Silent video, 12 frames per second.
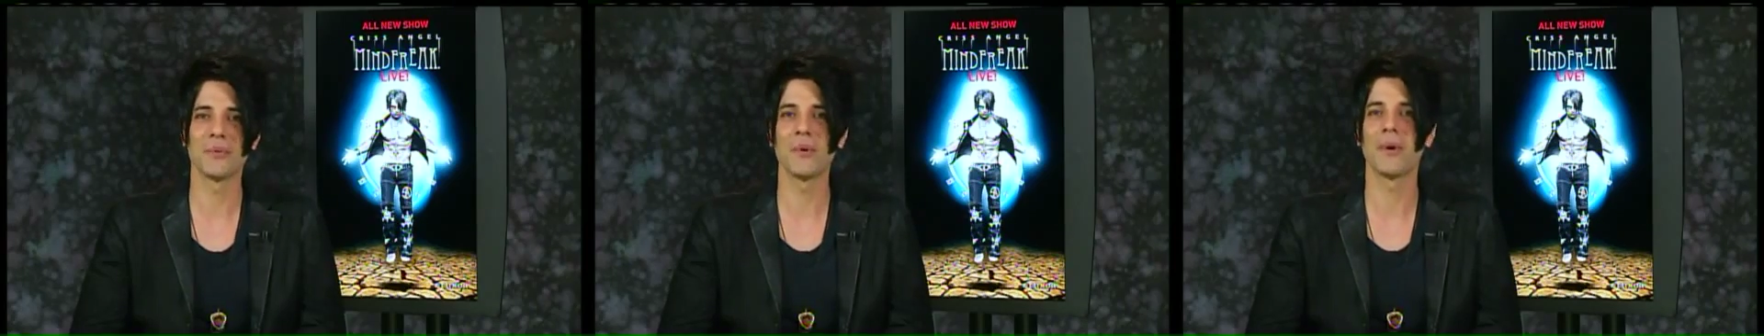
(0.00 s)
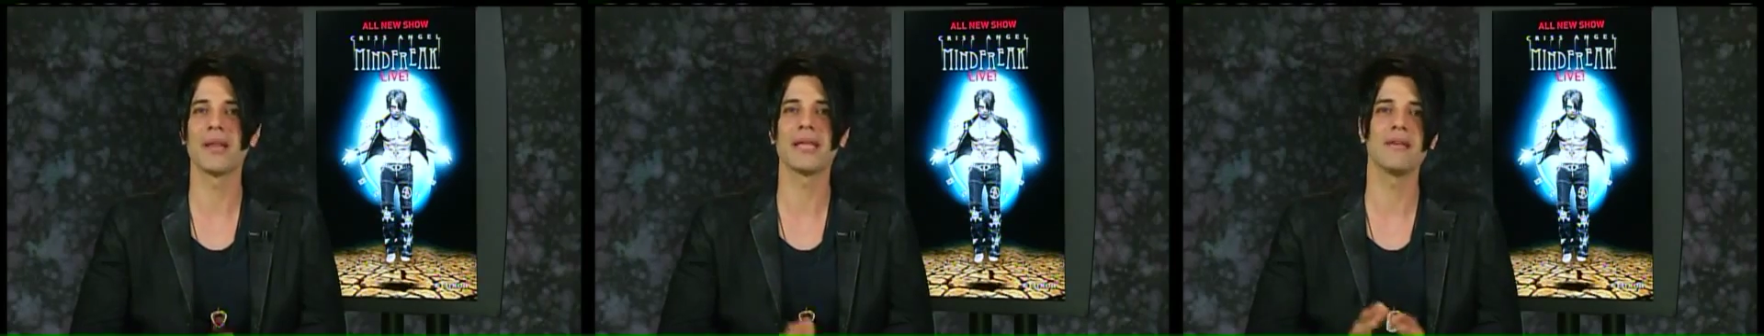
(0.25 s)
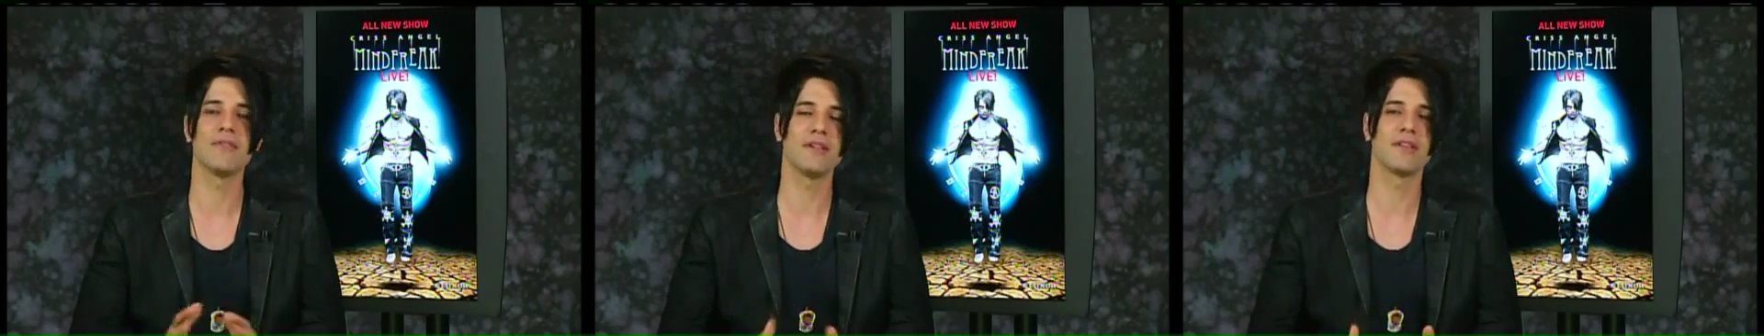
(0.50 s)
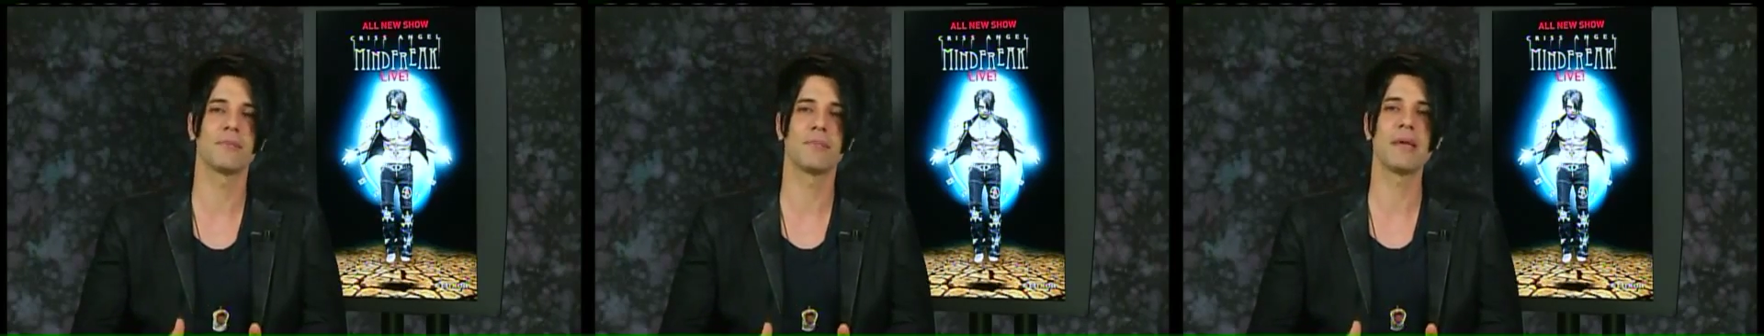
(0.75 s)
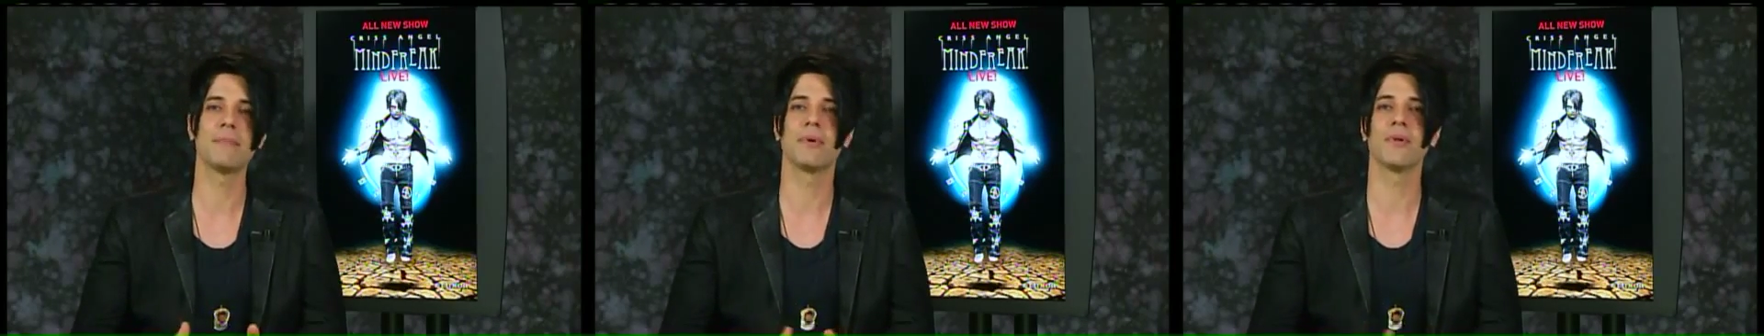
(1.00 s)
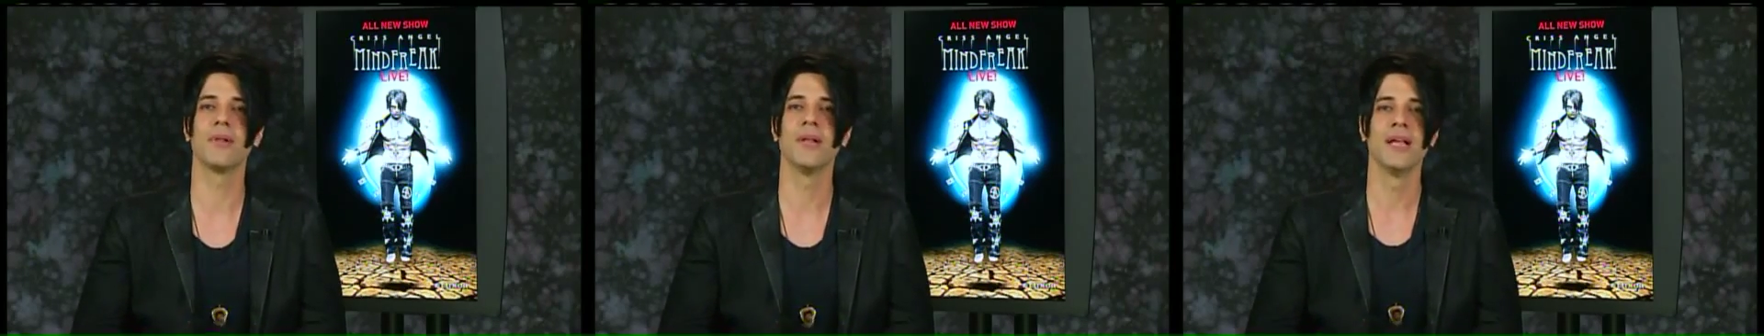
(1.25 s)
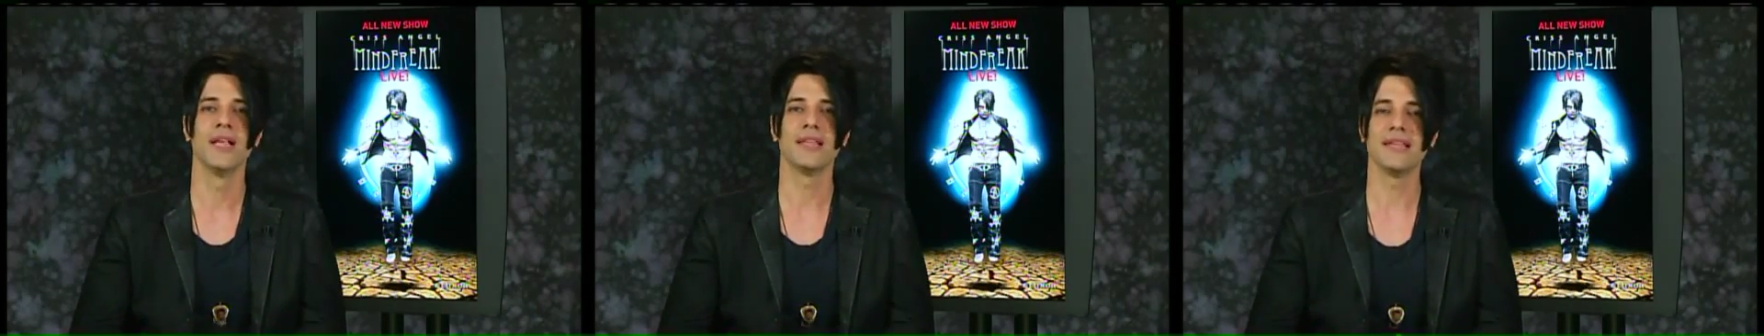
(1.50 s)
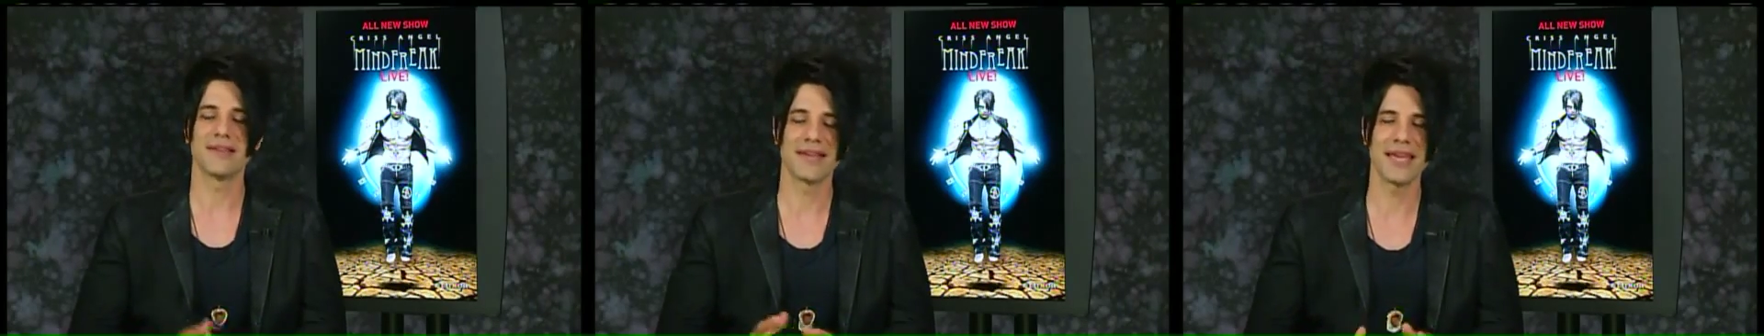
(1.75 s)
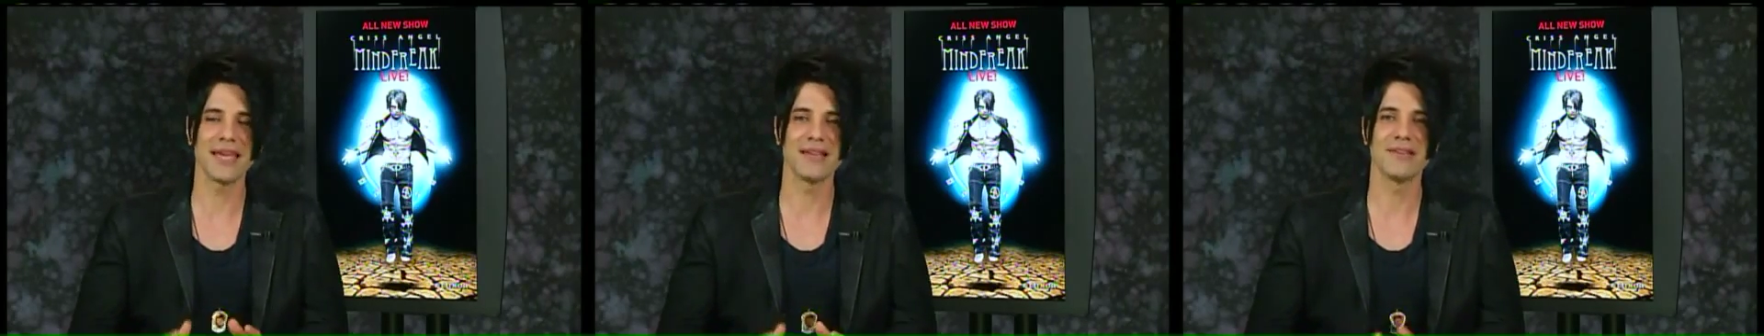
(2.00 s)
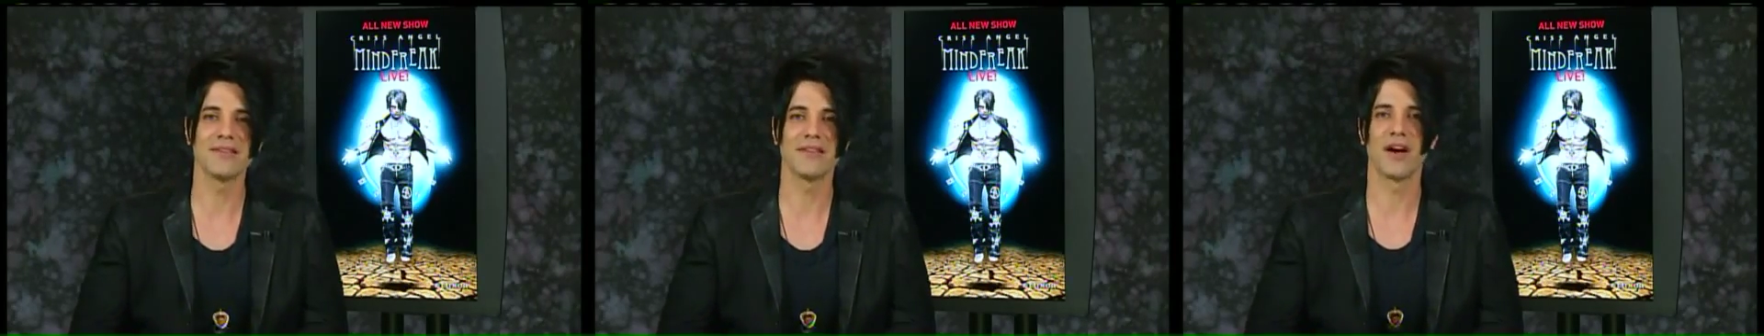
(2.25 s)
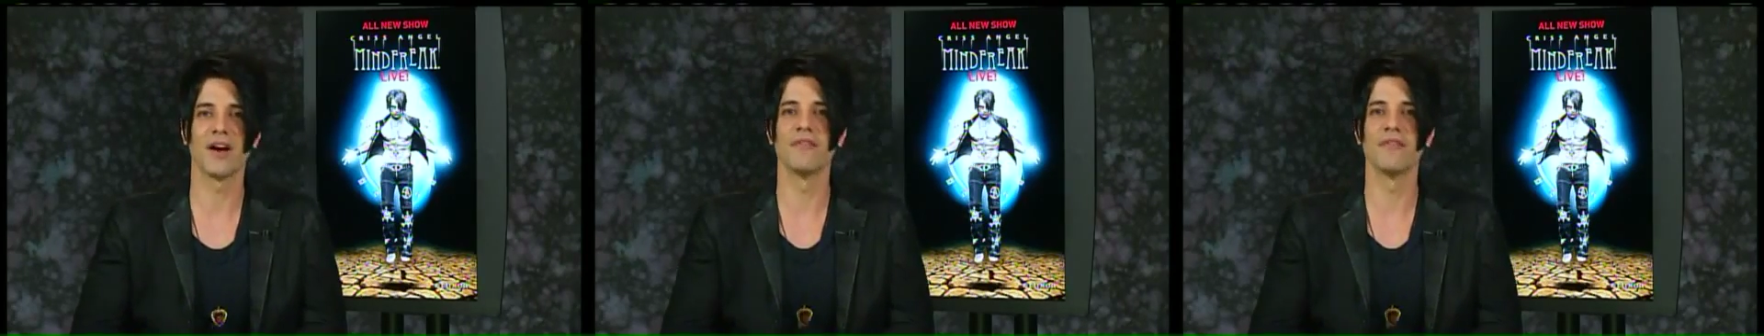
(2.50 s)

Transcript: We want to give these people, these kids,